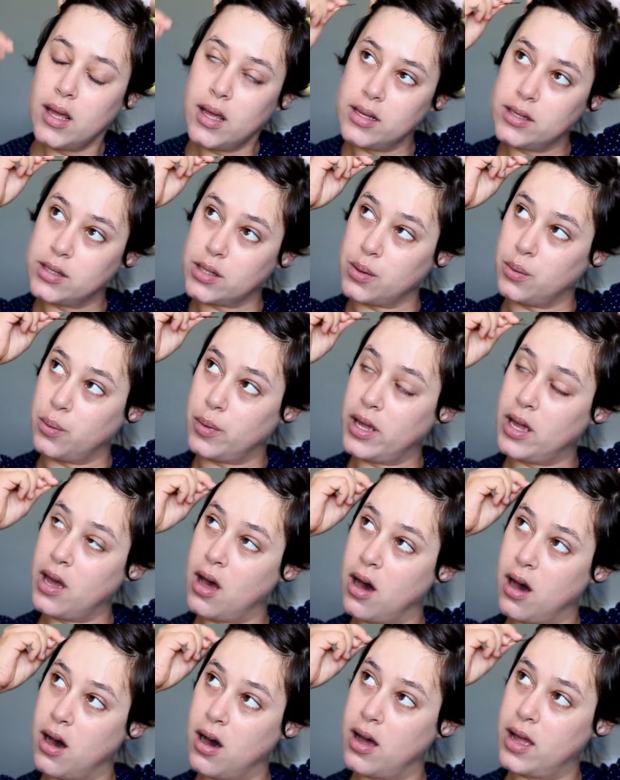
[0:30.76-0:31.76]
So we
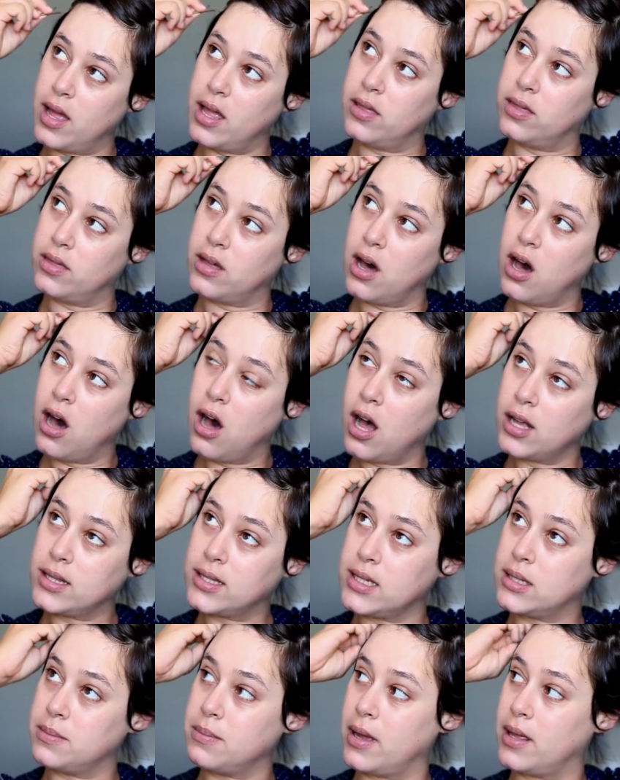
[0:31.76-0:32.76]
are in the
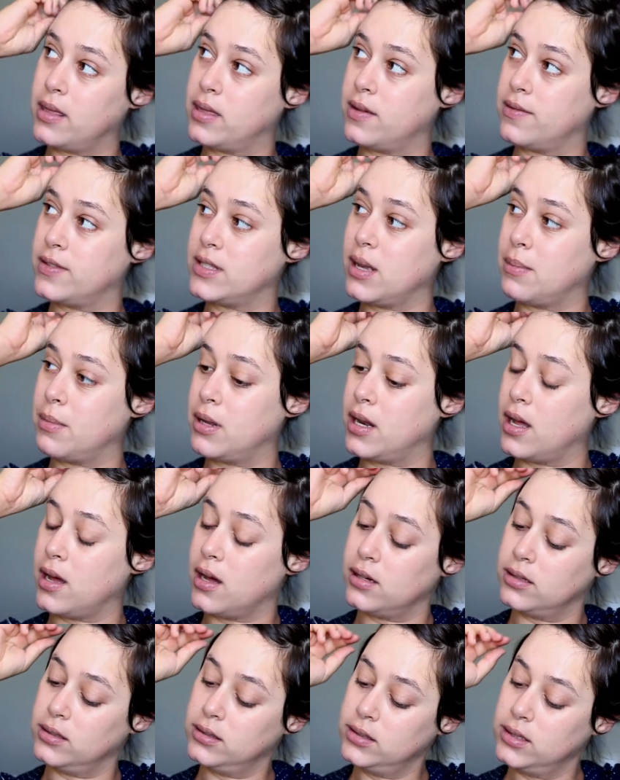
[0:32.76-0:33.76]
hottest month of summer
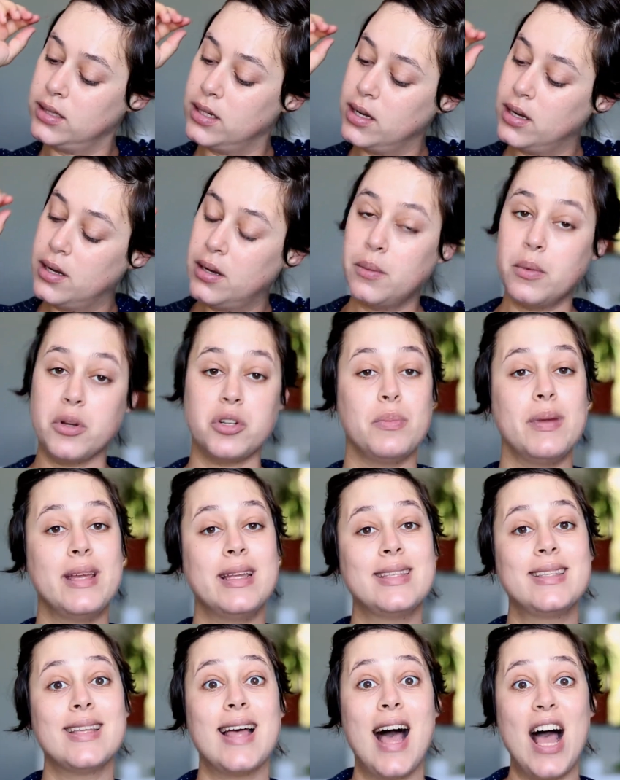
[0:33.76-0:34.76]
now, which
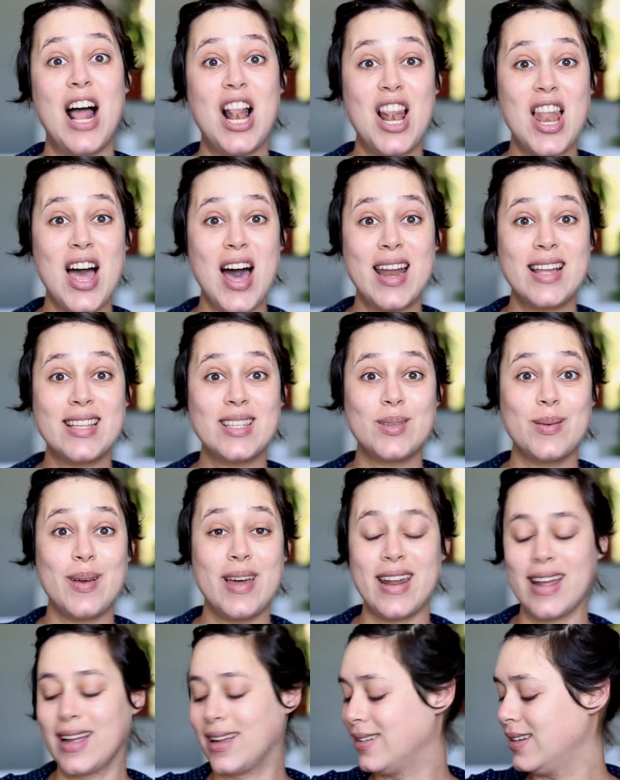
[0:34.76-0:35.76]
means a lot of
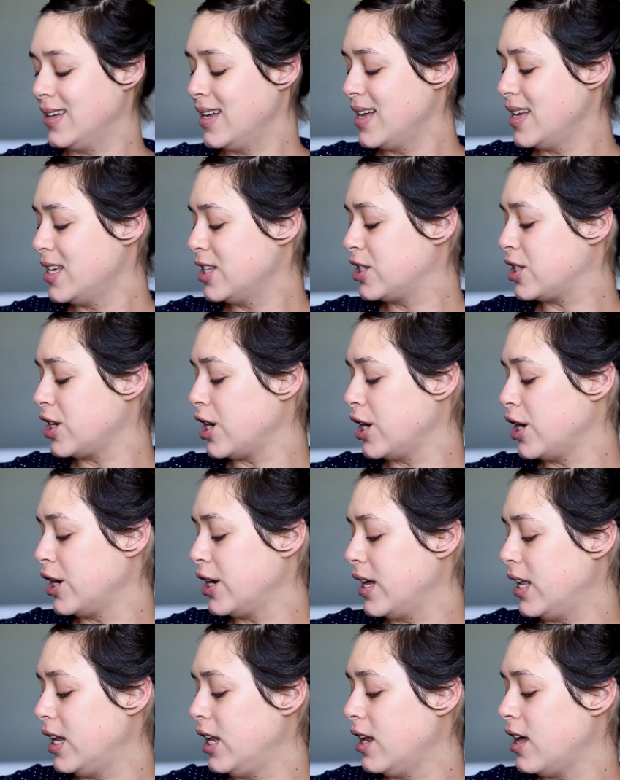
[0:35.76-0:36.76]
sweating.
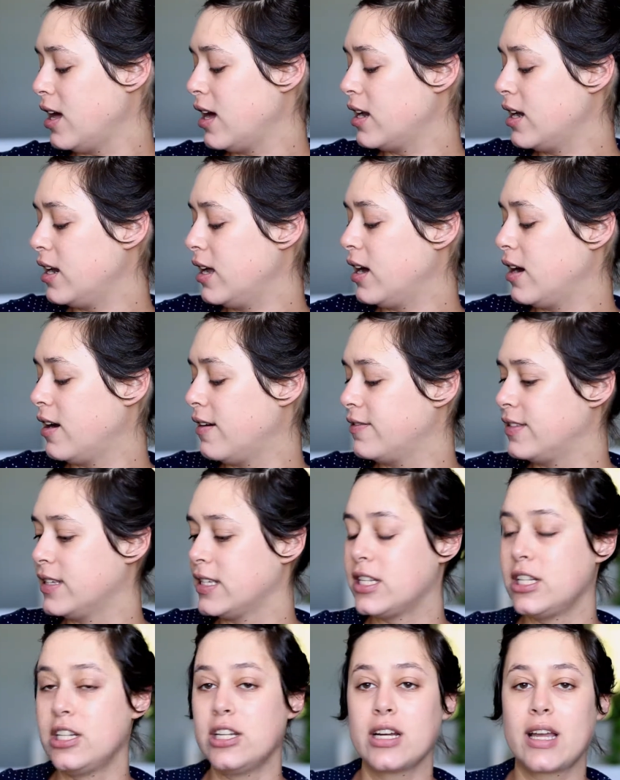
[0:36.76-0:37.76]
So a lot of
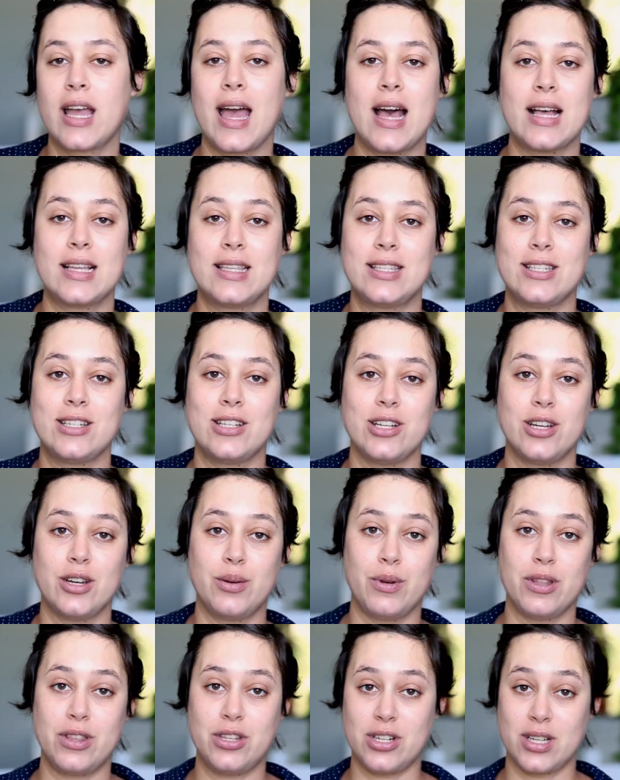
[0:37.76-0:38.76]
this look has to
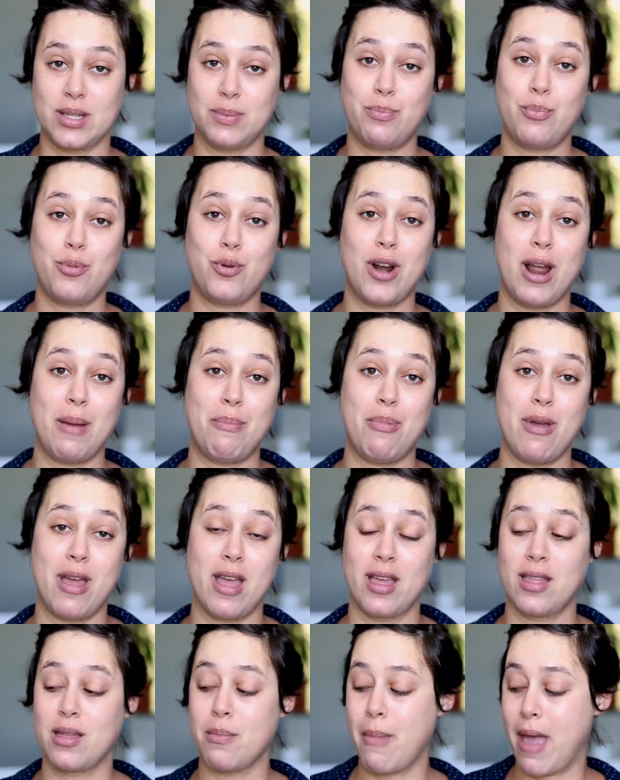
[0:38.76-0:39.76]
do with just
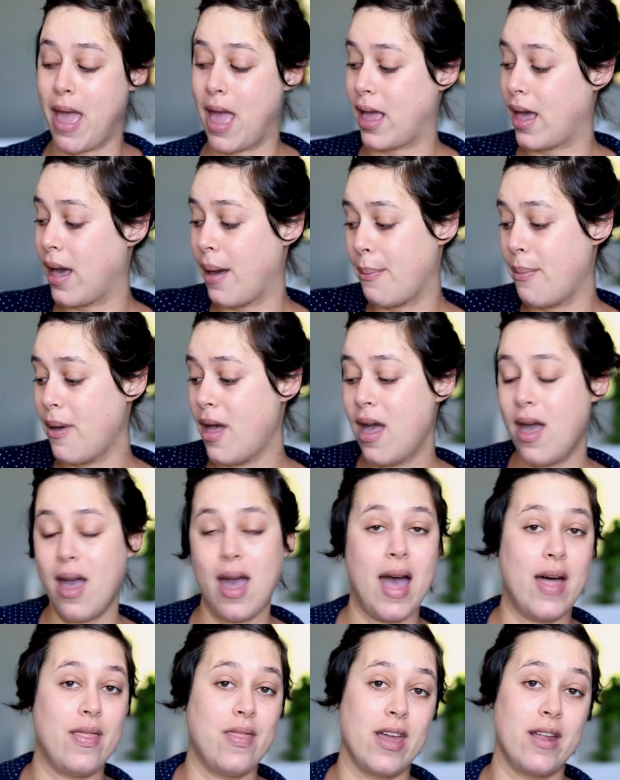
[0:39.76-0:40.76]
prepping the makeup
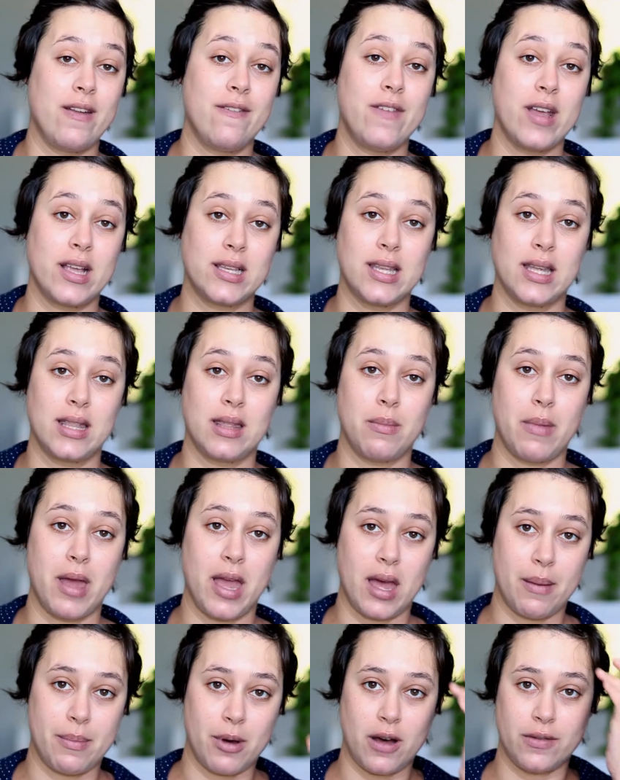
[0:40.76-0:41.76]
and then fixing the
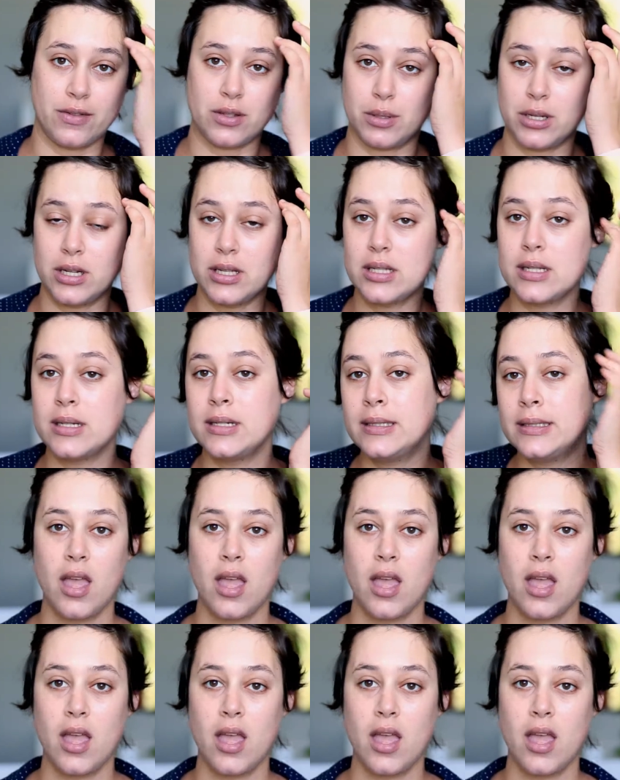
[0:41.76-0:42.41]
makeup afterwards.